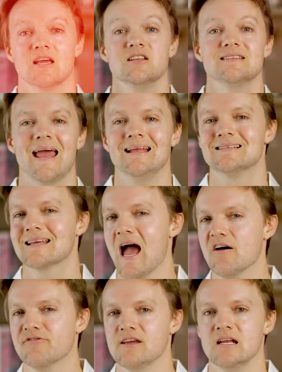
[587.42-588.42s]
It contains
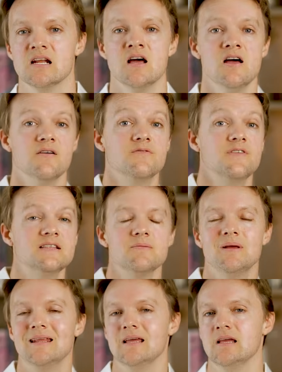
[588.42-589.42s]
caffeine,
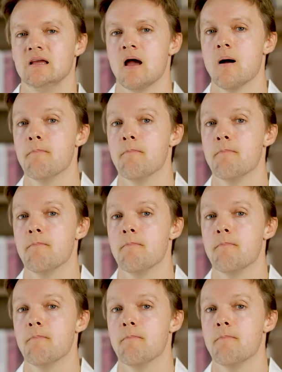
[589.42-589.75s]
vitamin E,